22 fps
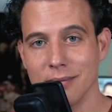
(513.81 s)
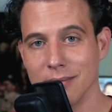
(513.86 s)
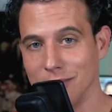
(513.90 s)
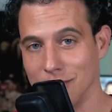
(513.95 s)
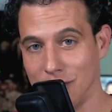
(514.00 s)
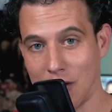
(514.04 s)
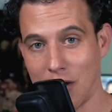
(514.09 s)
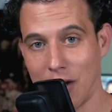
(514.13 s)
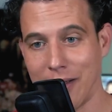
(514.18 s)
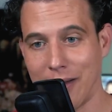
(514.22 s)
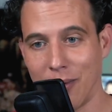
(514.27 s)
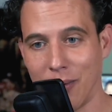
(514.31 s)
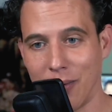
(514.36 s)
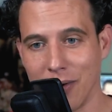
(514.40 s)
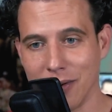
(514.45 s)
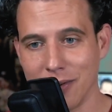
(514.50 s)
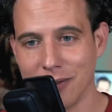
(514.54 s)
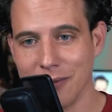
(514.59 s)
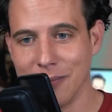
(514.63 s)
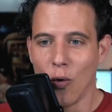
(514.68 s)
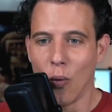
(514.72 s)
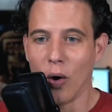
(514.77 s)
See how that
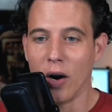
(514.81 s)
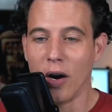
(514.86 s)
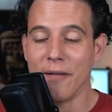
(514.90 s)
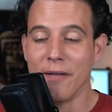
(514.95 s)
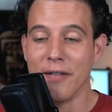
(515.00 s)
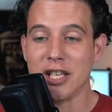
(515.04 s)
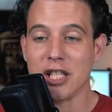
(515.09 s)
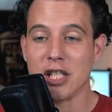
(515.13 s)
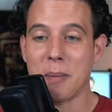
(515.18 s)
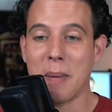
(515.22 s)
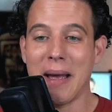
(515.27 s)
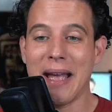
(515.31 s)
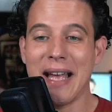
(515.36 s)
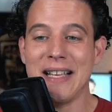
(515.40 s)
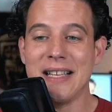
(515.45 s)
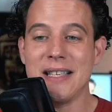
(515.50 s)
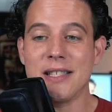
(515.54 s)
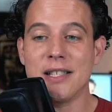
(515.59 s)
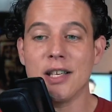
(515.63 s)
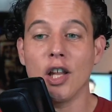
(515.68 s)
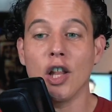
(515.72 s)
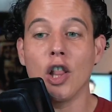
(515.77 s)
works? One of the
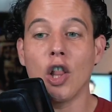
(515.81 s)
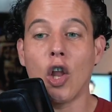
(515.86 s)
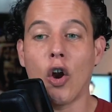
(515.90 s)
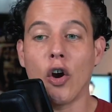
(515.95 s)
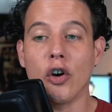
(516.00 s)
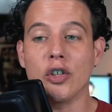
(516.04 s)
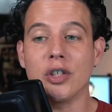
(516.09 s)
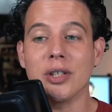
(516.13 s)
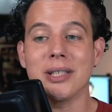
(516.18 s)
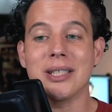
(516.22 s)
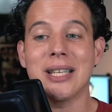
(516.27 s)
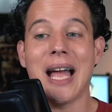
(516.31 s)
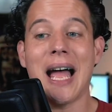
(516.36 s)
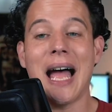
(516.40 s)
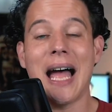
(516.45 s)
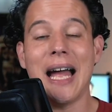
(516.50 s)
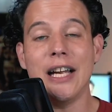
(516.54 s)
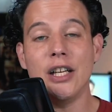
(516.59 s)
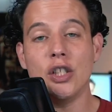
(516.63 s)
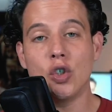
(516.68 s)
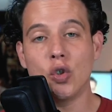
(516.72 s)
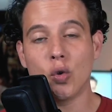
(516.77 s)
Spain's largest
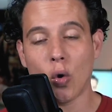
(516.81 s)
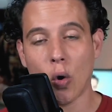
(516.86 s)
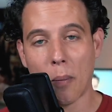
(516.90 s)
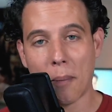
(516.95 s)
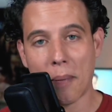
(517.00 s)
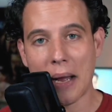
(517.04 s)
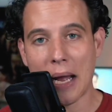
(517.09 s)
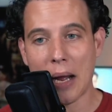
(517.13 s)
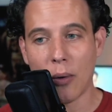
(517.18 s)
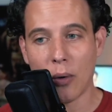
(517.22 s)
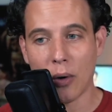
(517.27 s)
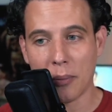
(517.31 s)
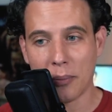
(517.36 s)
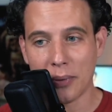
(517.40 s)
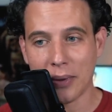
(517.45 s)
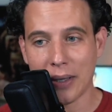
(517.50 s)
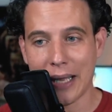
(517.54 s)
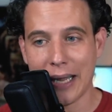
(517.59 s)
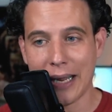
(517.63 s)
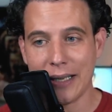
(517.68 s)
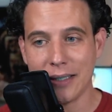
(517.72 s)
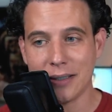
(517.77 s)
hydropower
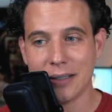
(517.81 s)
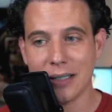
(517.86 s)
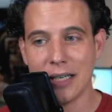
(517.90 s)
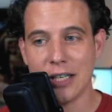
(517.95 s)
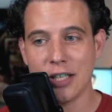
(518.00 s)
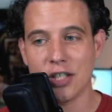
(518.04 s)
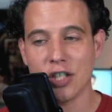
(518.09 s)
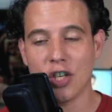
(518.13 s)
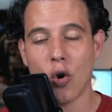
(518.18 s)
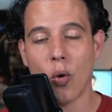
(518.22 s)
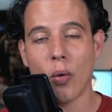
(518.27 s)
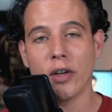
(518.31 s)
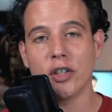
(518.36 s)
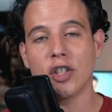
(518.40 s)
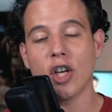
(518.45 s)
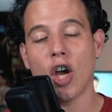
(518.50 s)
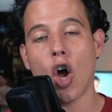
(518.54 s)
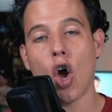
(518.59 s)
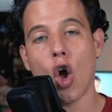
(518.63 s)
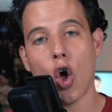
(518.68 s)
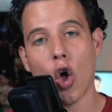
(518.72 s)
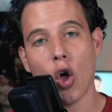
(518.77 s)
plants is going
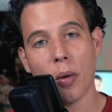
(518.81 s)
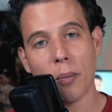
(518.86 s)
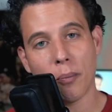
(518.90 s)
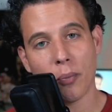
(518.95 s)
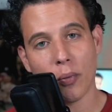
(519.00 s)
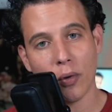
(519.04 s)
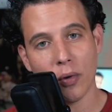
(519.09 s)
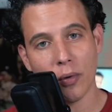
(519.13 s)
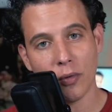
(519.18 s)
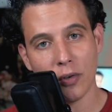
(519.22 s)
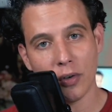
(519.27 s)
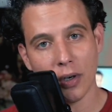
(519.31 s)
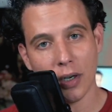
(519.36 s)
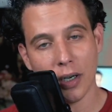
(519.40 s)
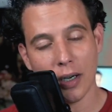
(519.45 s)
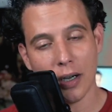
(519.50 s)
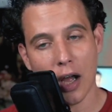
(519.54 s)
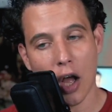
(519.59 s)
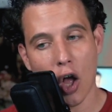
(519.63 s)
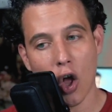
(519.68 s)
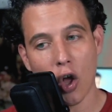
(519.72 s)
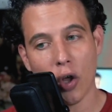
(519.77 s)
to halt
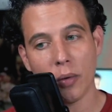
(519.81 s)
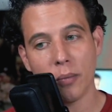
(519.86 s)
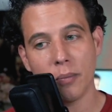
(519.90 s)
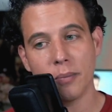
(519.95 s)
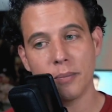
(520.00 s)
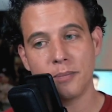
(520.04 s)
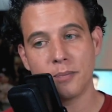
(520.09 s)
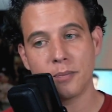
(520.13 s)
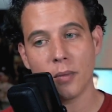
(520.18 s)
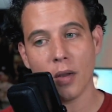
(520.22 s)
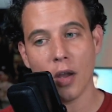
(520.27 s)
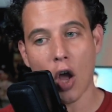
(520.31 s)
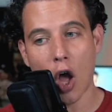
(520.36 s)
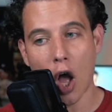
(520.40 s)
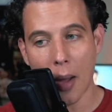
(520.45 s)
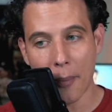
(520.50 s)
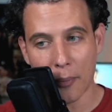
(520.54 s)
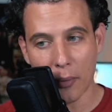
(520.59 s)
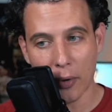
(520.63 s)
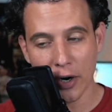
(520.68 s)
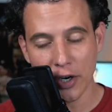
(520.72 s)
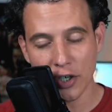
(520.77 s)

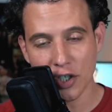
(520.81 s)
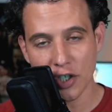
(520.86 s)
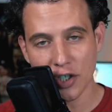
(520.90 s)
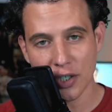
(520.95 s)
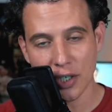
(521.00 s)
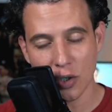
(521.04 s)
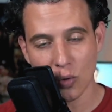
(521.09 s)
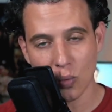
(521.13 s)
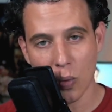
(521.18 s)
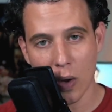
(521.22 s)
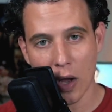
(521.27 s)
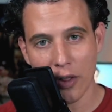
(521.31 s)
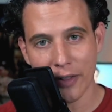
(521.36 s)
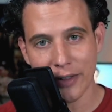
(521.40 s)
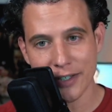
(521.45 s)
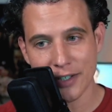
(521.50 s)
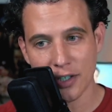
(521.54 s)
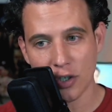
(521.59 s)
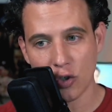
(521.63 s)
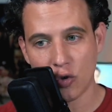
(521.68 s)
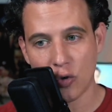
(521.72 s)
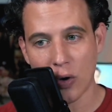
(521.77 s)
operations as well
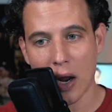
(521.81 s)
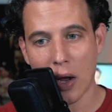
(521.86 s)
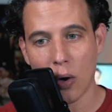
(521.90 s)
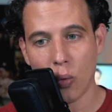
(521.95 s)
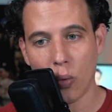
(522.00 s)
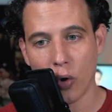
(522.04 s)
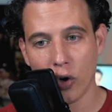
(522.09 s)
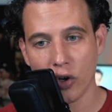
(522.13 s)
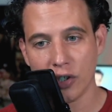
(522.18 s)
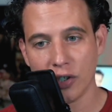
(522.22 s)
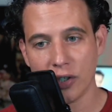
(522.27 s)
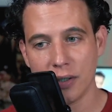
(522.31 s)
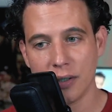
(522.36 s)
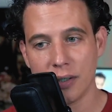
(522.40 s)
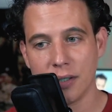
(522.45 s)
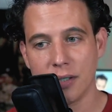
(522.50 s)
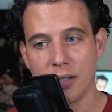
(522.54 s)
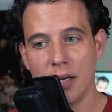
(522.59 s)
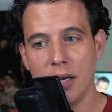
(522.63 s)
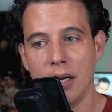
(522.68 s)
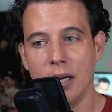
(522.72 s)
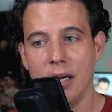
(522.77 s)
as the drought
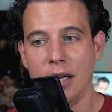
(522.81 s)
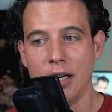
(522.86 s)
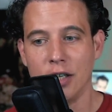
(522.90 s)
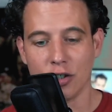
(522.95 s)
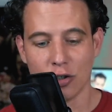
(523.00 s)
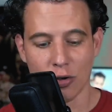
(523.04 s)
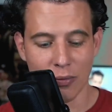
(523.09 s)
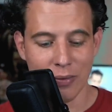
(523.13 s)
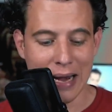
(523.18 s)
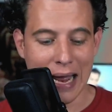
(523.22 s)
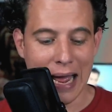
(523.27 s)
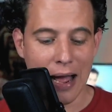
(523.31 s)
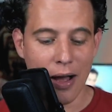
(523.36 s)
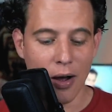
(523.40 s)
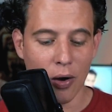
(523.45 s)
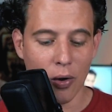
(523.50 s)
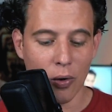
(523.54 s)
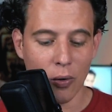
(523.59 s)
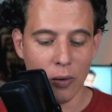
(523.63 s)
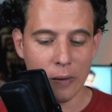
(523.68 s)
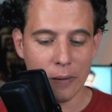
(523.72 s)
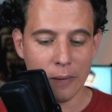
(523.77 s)
worsens. So
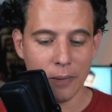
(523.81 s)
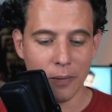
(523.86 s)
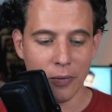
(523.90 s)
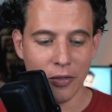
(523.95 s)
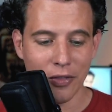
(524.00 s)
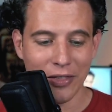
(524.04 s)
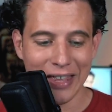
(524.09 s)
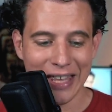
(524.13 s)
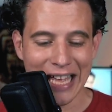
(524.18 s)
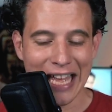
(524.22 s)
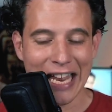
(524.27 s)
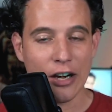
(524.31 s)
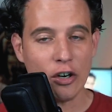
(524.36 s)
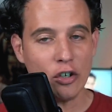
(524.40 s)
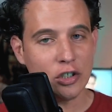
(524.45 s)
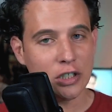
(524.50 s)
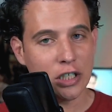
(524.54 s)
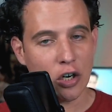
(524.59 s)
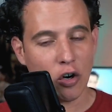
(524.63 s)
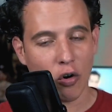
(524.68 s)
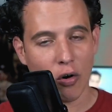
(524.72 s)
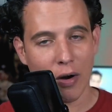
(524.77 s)
now the
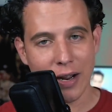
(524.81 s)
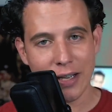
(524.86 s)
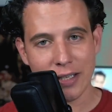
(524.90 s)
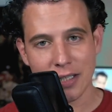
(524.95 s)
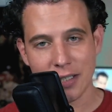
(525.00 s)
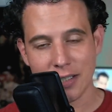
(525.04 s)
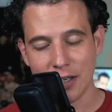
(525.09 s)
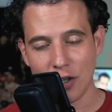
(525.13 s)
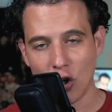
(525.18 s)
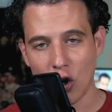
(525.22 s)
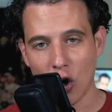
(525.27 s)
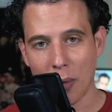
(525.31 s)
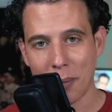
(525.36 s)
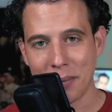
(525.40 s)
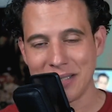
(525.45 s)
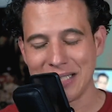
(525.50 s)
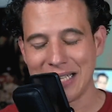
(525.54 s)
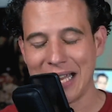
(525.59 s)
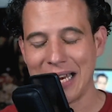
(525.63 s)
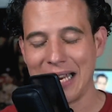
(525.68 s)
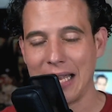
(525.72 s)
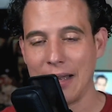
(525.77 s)
energy crisis in Europe
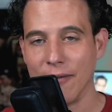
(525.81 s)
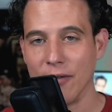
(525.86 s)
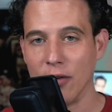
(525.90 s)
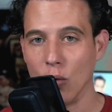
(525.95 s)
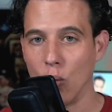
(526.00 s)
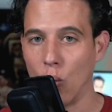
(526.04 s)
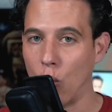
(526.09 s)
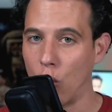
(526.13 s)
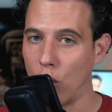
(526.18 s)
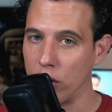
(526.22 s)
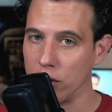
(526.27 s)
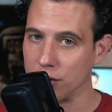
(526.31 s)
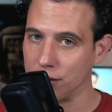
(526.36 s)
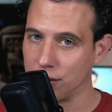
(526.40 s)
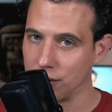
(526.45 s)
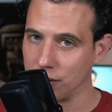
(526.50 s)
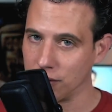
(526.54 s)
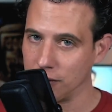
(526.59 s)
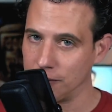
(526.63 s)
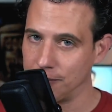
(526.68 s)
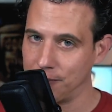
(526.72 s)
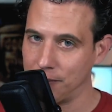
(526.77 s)
is getting even
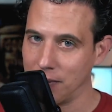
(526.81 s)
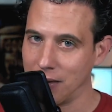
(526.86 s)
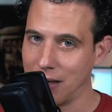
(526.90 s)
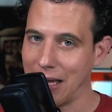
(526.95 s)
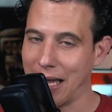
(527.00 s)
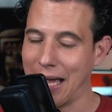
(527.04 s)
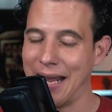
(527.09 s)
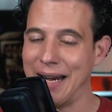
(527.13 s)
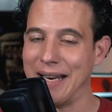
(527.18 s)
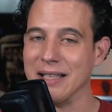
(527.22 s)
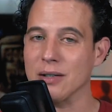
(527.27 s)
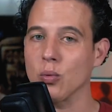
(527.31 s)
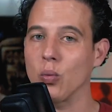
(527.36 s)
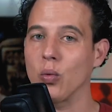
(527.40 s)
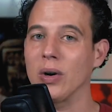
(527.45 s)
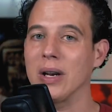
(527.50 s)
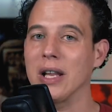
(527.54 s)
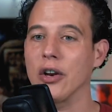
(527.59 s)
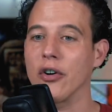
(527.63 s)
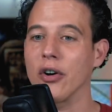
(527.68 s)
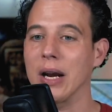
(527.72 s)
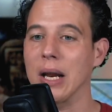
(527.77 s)
worse, and we're
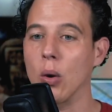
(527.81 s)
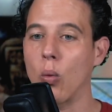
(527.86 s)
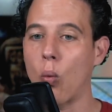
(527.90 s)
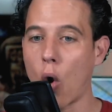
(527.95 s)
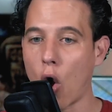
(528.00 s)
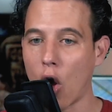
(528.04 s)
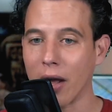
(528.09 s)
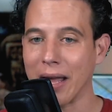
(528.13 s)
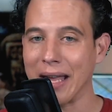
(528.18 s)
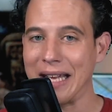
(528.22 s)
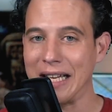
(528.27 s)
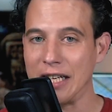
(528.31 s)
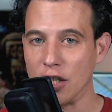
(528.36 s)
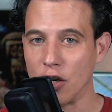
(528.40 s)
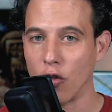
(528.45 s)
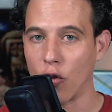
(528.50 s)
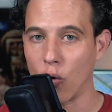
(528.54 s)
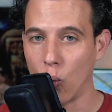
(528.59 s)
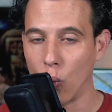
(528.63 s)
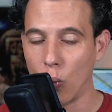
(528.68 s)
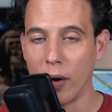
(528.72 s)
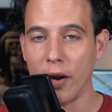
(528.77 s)
literally walking into
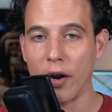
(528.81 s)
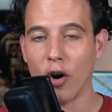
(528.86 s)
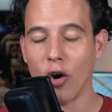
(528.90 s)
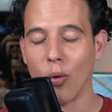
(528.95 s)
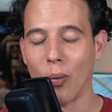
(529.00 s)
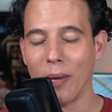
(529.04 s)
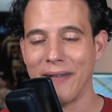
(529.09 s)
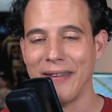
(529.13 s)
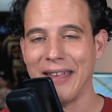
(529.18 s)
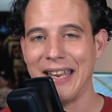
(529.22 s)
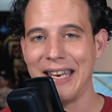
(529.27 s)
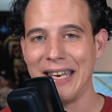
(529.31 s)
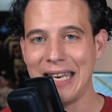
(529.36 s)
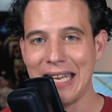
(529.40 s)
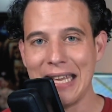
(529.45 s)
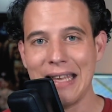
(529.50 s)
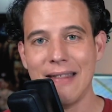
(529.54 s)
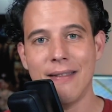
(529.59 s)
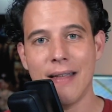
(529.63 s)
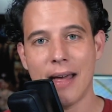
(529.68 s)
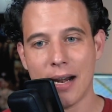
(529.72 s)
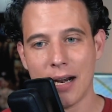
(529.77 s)
the winter when they
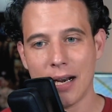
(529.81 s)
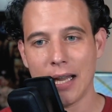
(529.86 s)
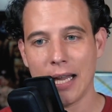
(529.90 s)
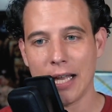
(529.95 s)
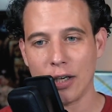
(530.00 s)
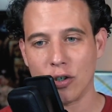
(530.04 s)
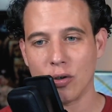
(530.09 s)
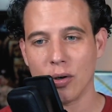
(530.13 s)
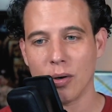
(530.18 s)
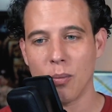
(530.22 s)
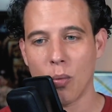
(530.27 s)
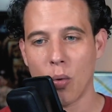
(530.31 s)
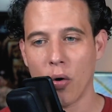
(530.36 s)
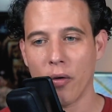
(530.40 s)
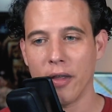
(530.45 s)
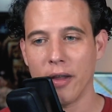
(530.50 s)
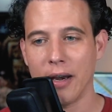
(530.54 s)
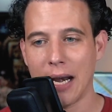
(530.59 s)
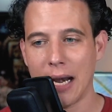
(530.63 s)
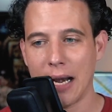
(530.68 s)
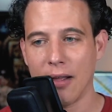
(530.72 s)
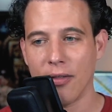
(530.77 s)
need that electric more
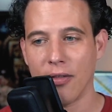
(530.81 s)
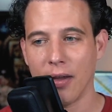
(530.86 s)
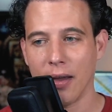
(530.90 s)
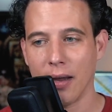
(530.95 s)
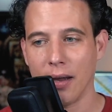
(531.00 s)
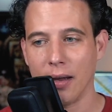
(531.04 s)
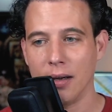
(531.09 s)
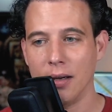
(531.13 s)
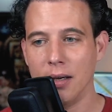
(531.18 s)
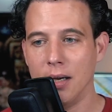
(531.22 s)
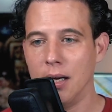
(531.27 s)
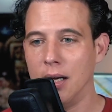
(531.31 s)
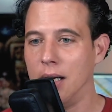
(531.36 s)
than anything.